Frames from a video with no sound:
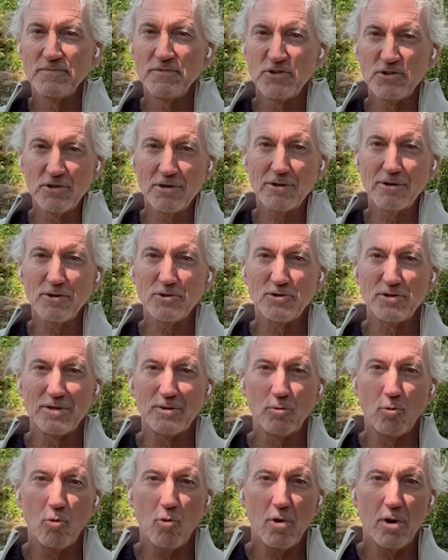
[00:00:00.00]
zeros
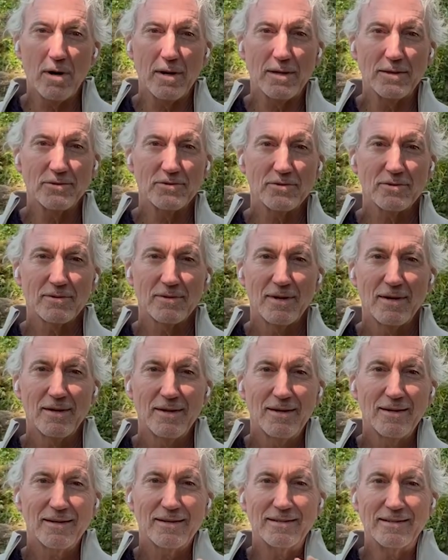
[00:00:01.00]
and ones,
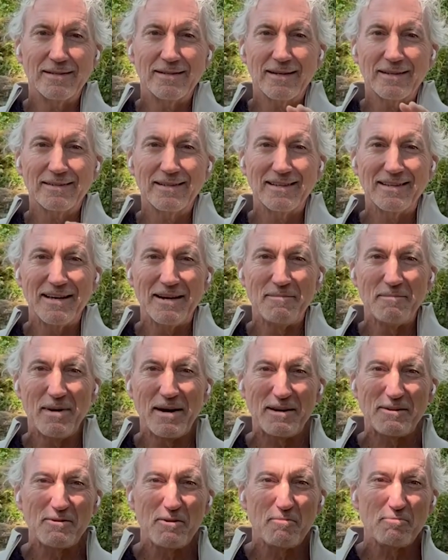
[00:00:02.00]
conducting that
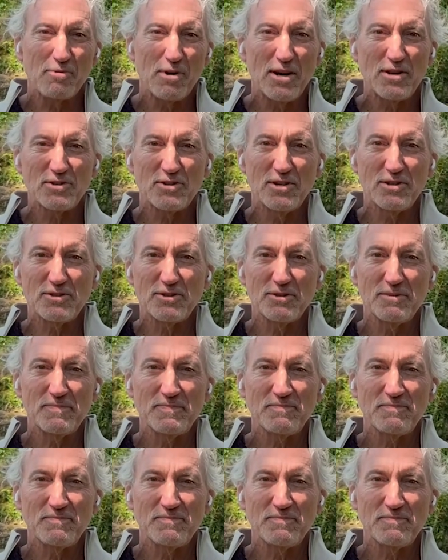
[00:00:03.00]
microprocessor,